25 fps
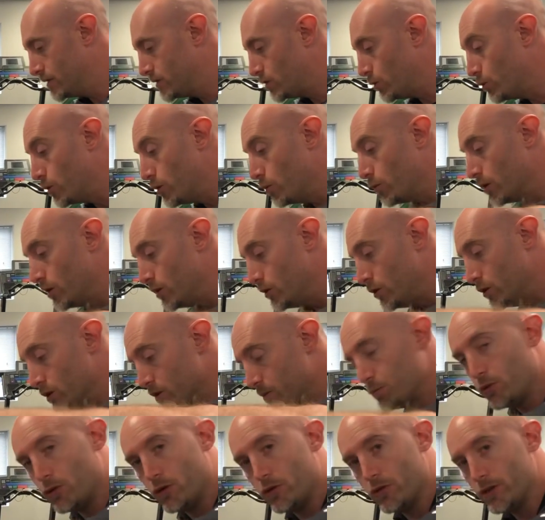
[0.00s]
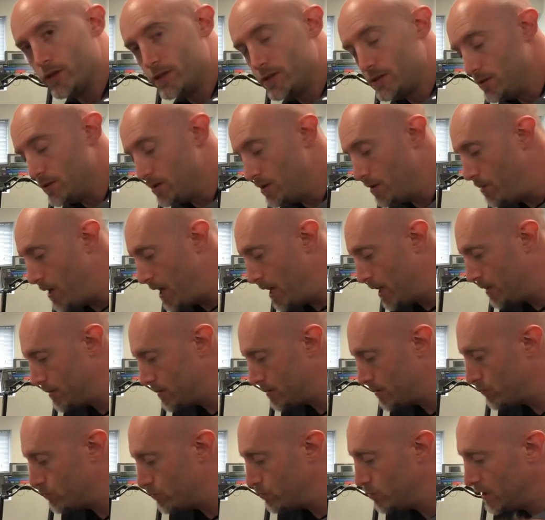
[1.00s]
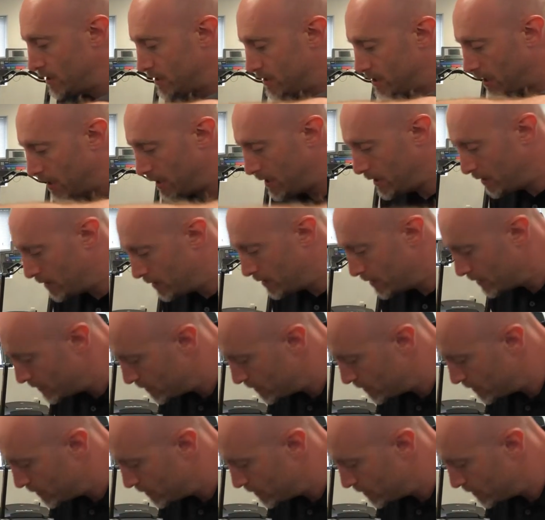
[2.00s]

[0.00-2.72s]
So what you wanna do is pull the band really tight,